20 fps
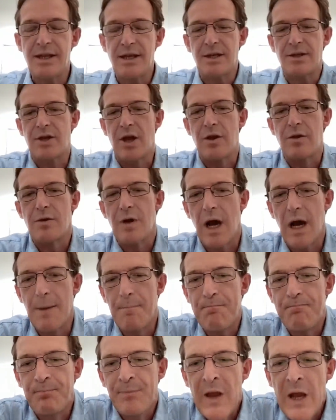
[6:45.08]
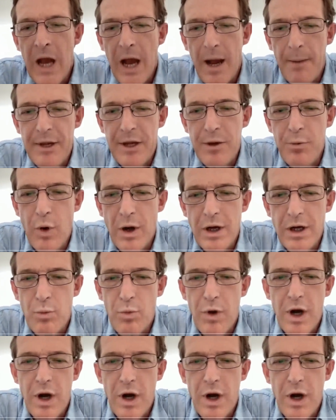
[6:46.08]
I think so. Um, I mean, one,